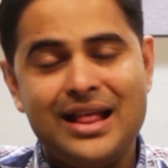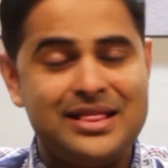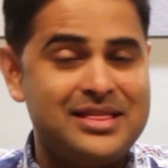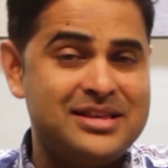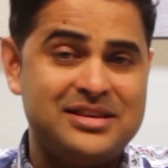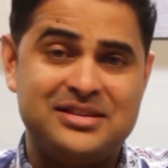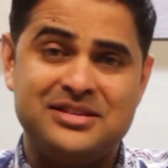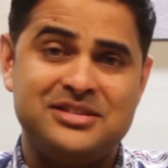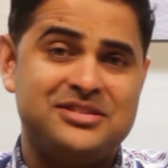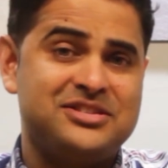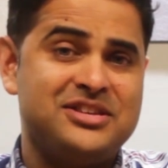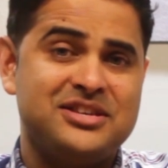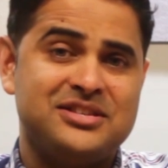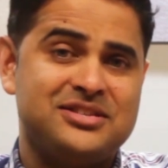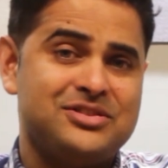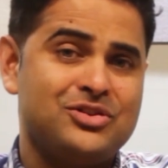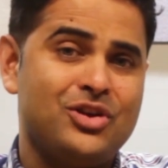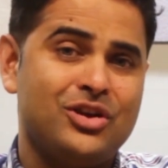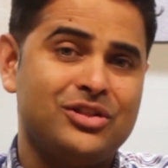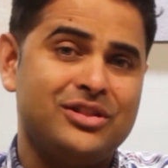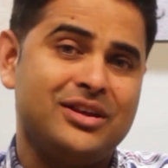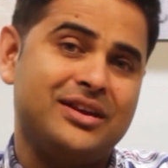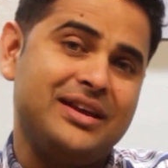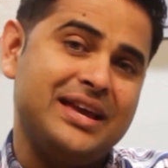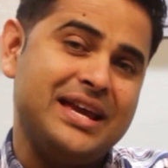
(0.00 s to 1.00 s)
And this is just
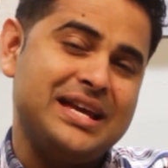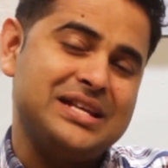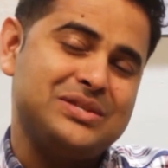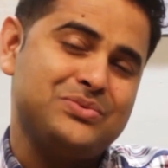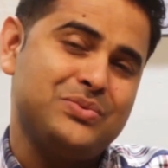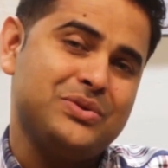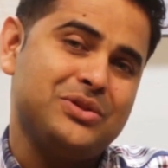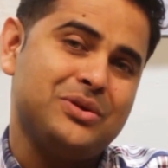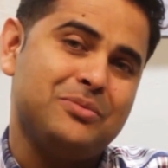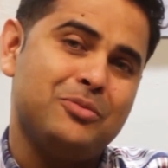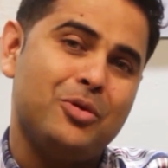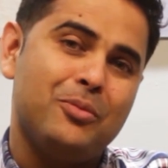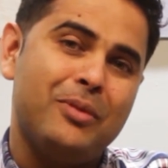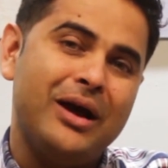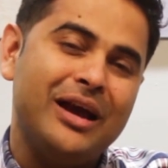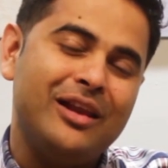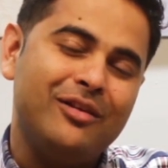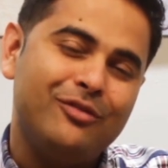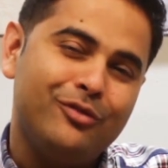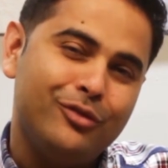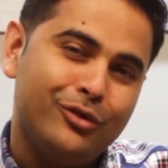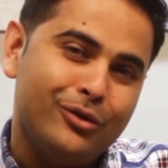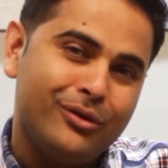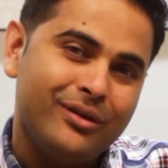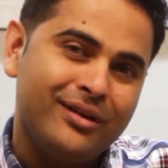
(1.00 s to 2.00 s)
not the case with a
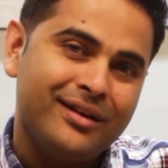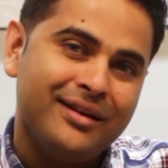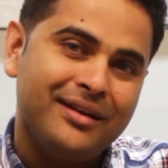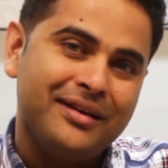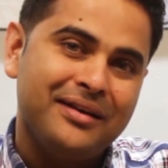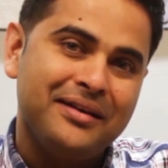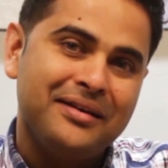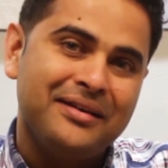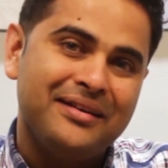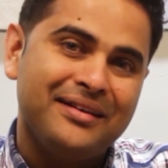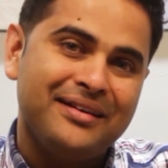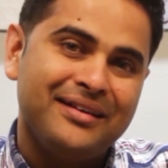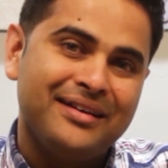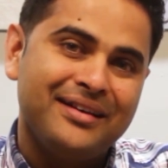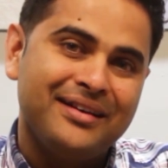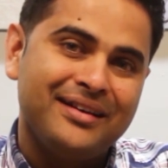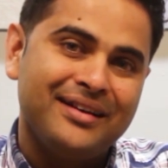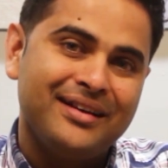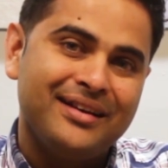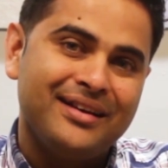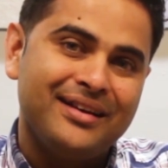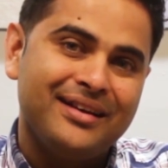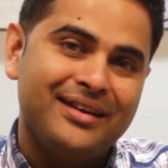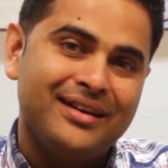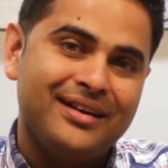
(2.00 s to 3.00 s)
mobile phone.
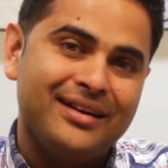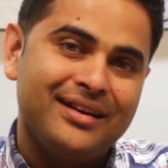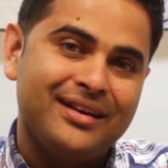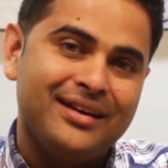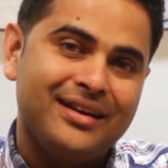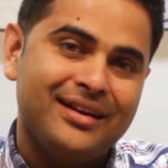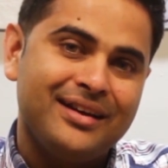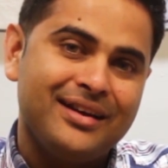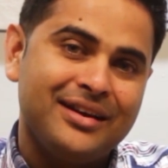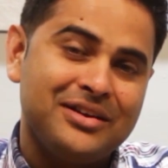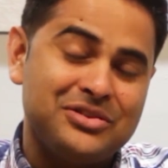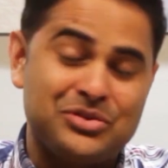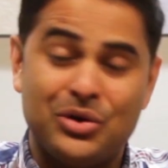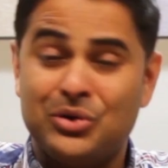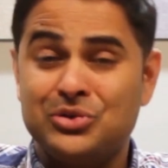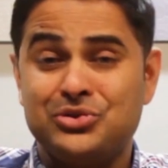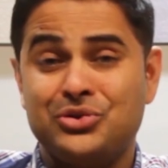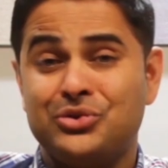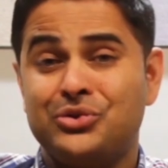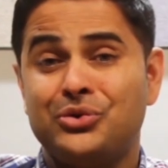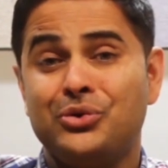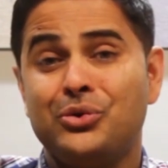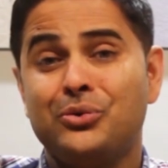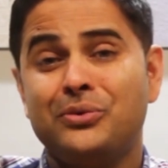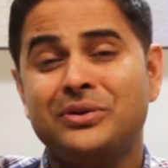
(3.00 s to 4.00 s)
It's
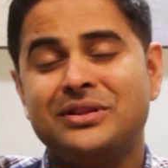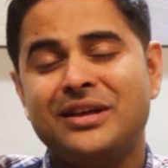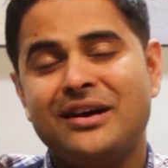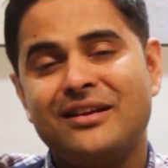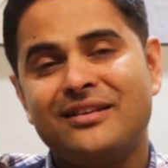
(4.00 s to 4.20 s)
also to do